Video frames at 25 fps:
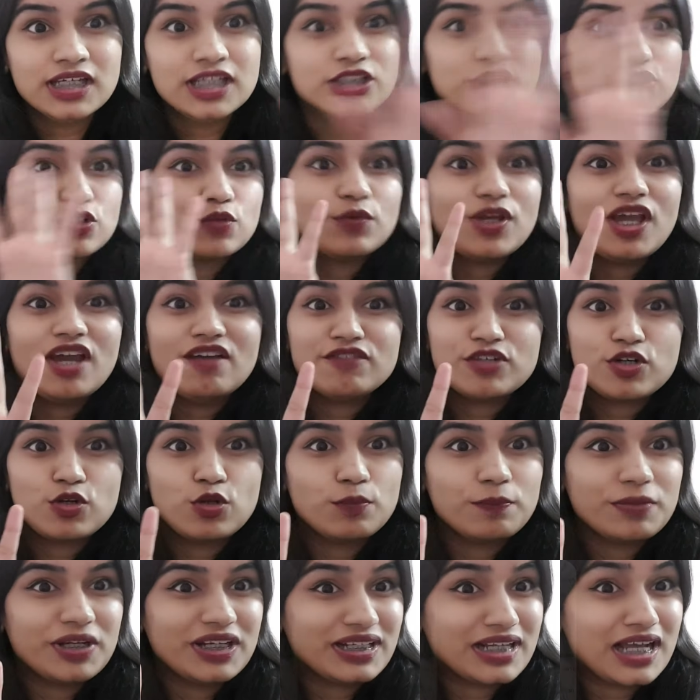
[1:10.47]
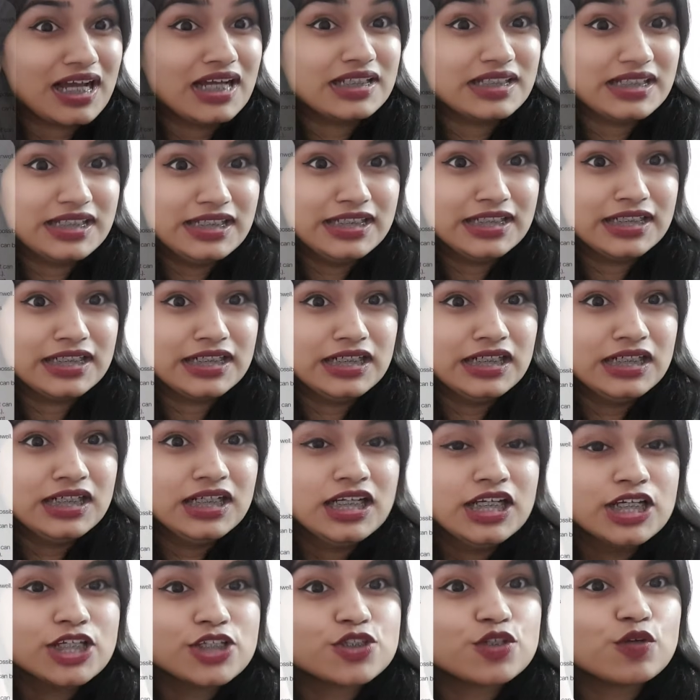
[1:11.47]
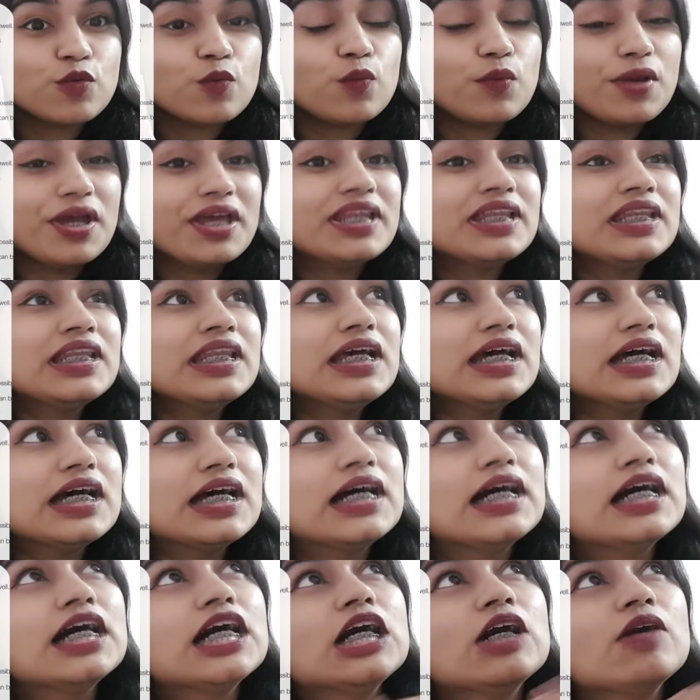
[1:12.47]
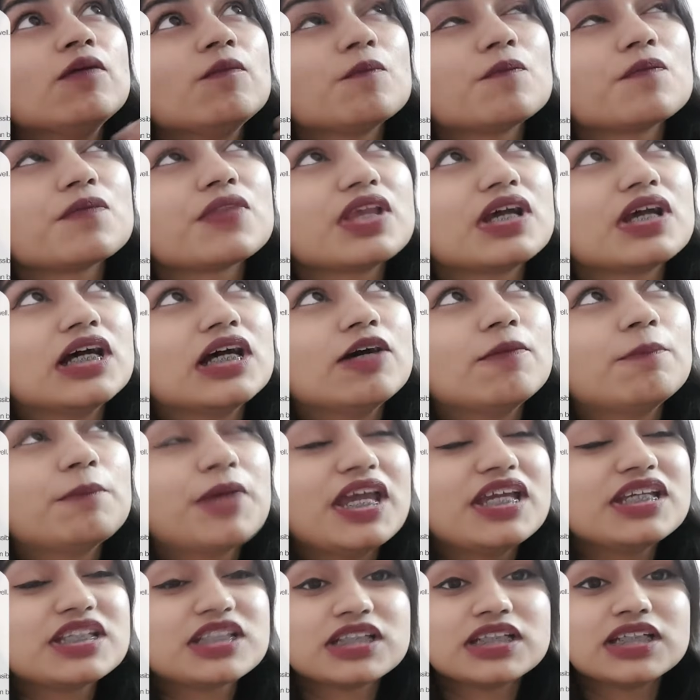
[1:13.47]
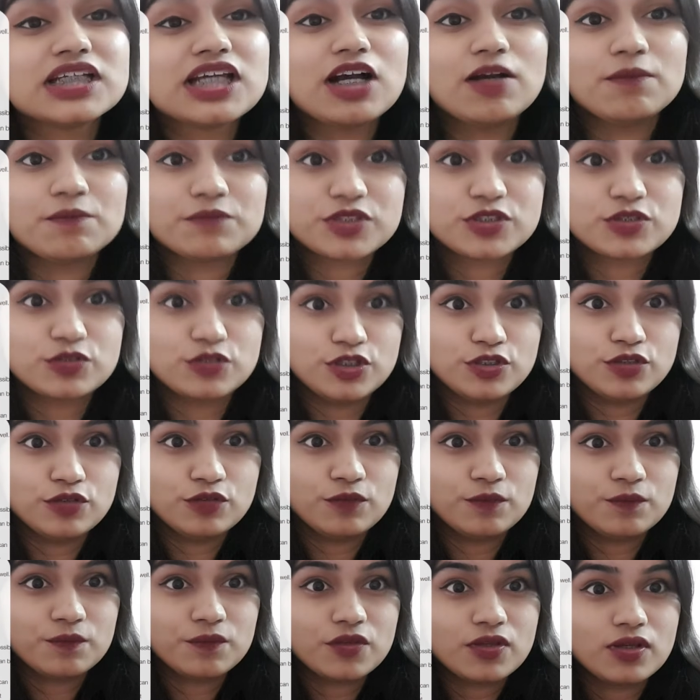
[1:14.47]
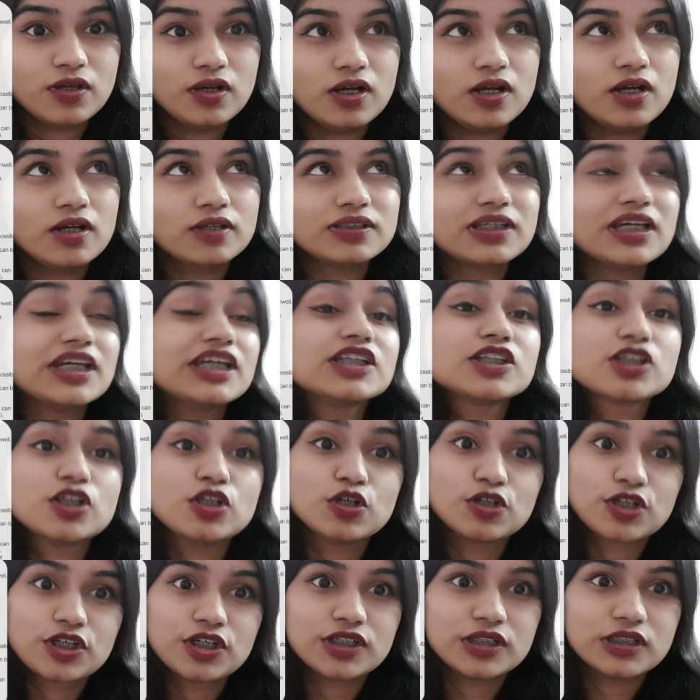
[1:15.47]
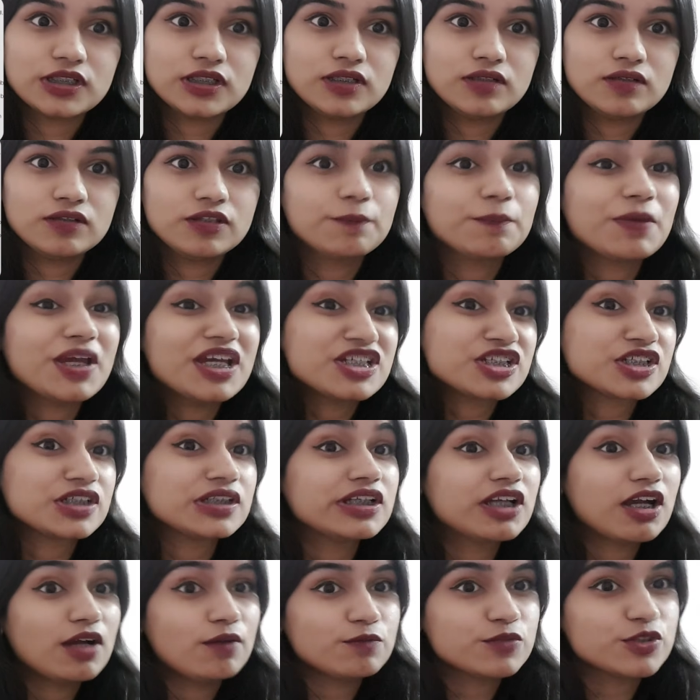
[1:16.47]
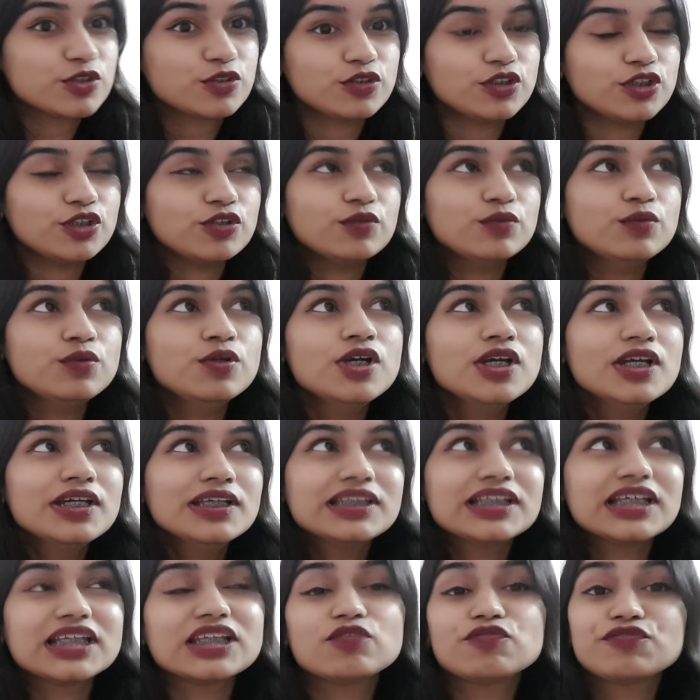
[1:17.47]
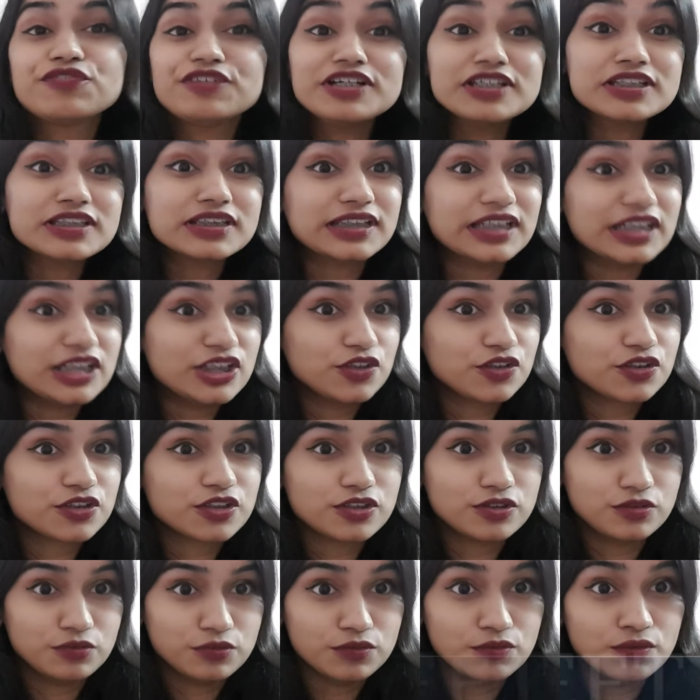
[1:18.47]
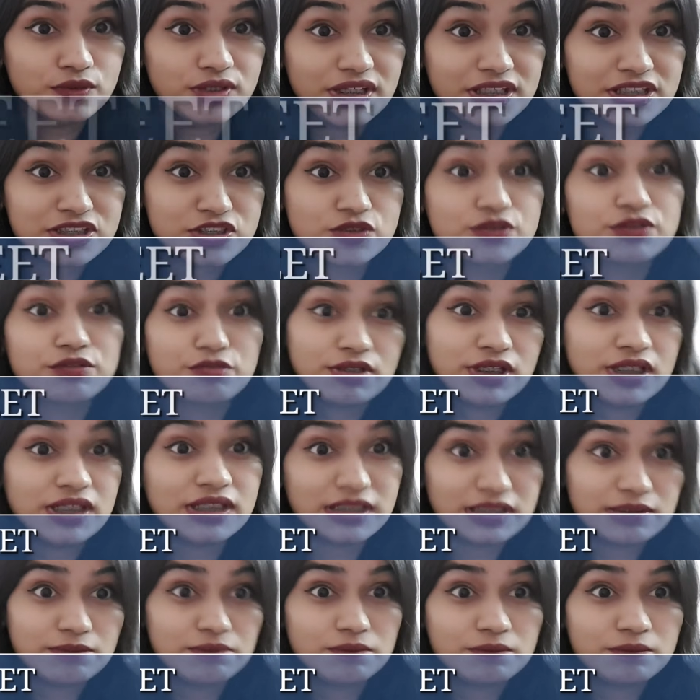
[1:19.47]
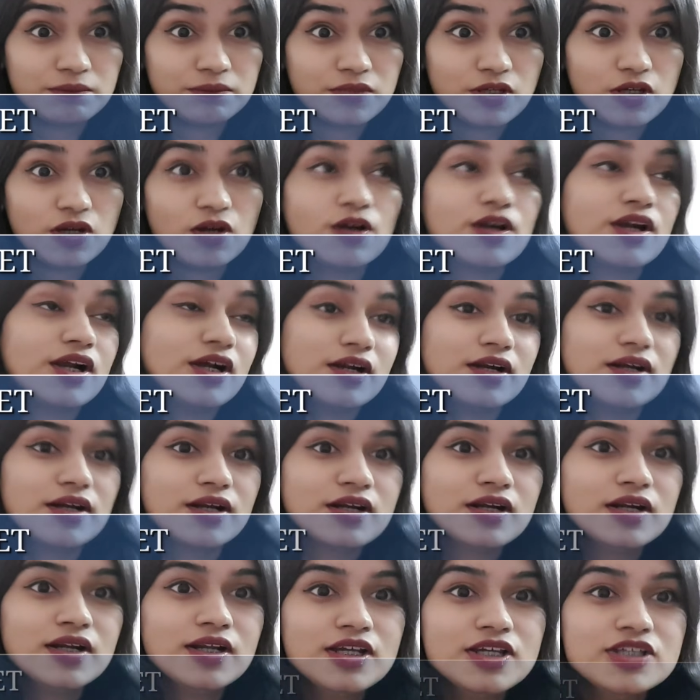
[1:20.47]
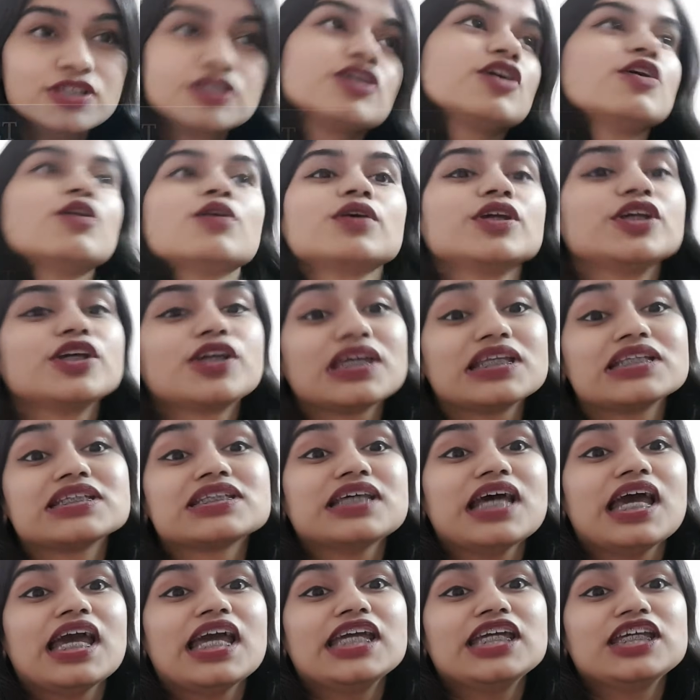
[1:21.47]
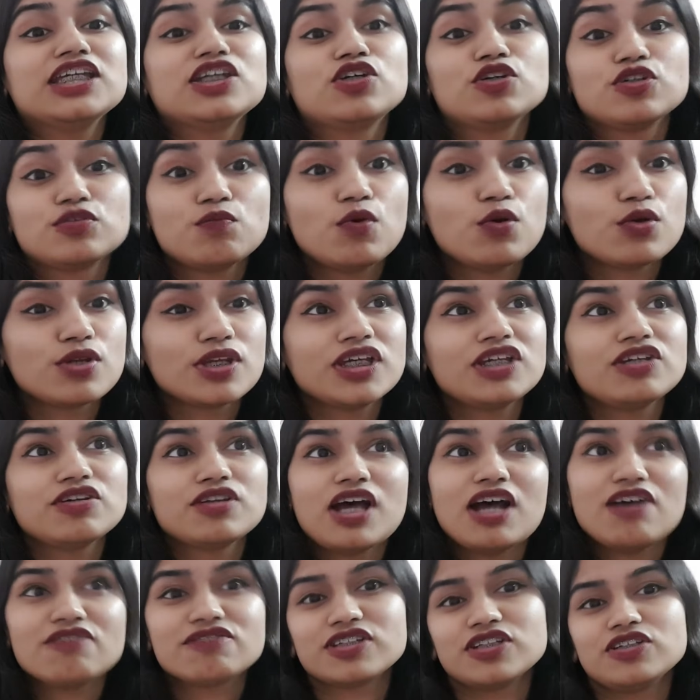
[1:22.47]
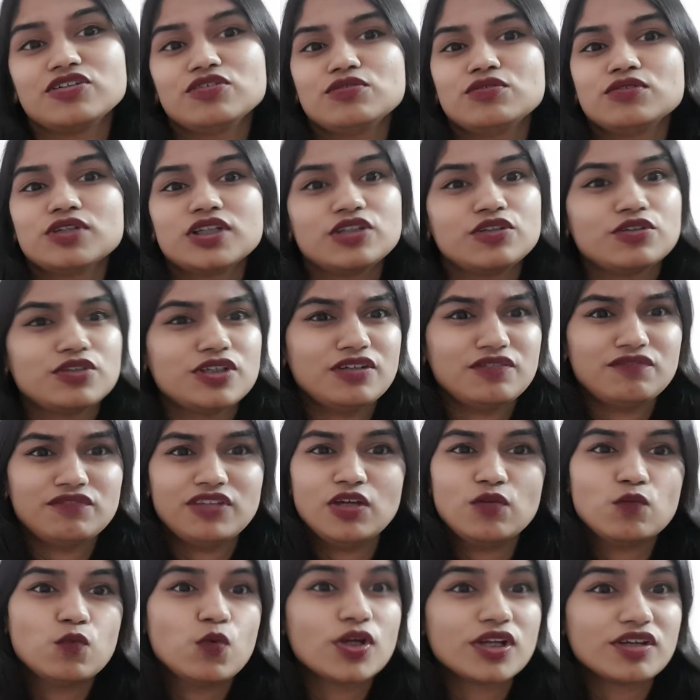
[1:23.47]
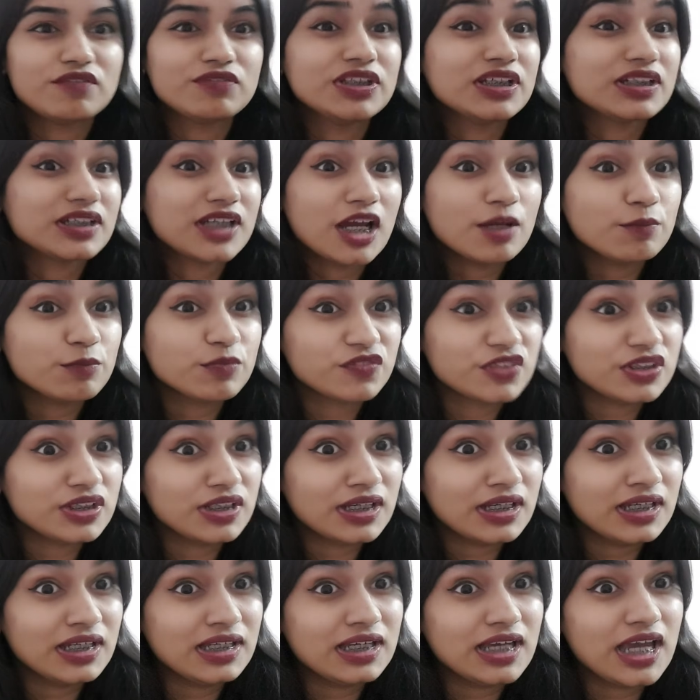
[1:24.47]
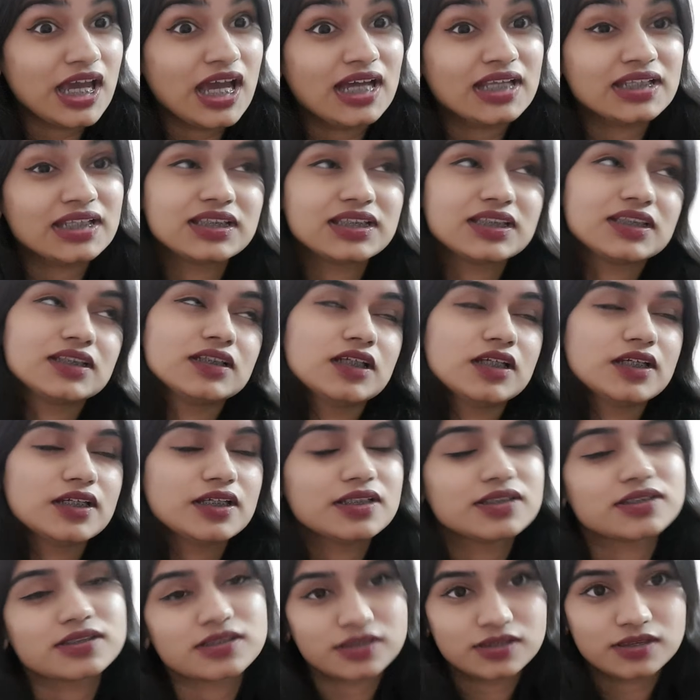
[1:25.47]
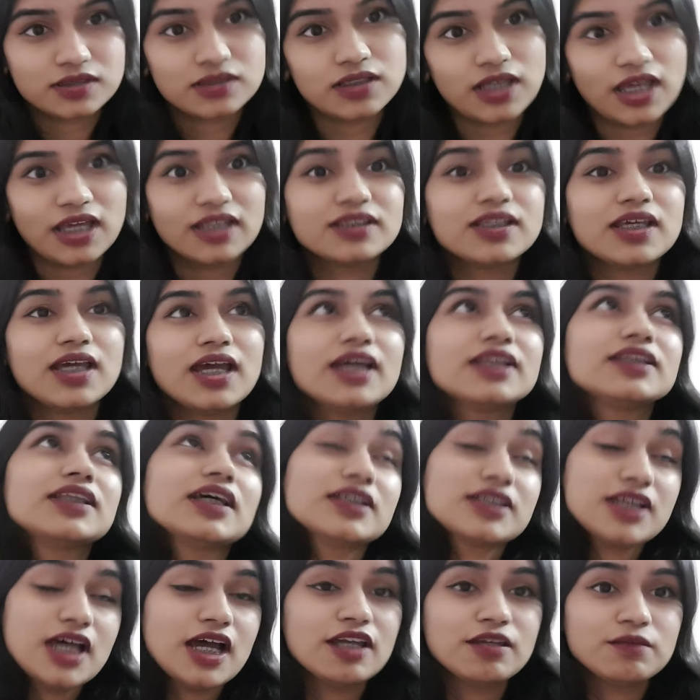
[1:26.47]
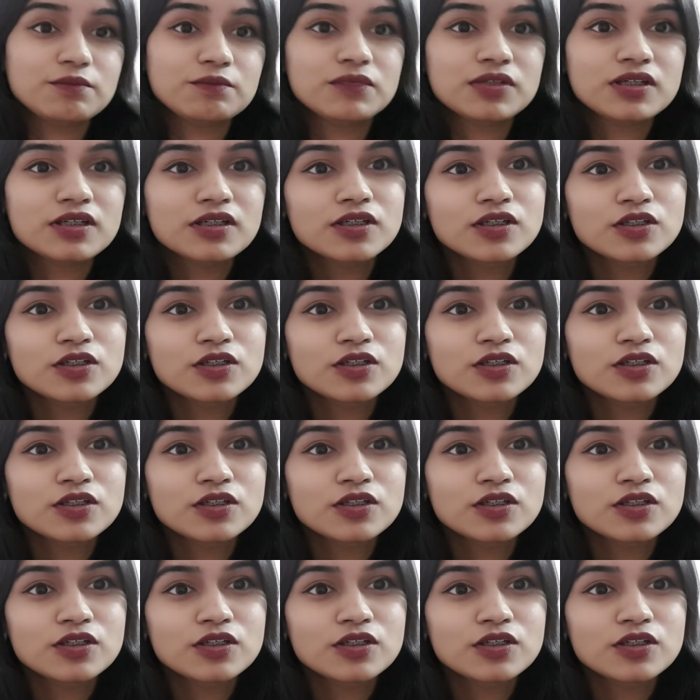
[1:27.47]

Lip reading: So we have a role play card here. So when a patient comes to you, the interlocutor, the patient comes to you, then the first thing you should do is to greet him or her. So you can say good morning, good afternoon, and good evening, whatever the time of the day is at that time.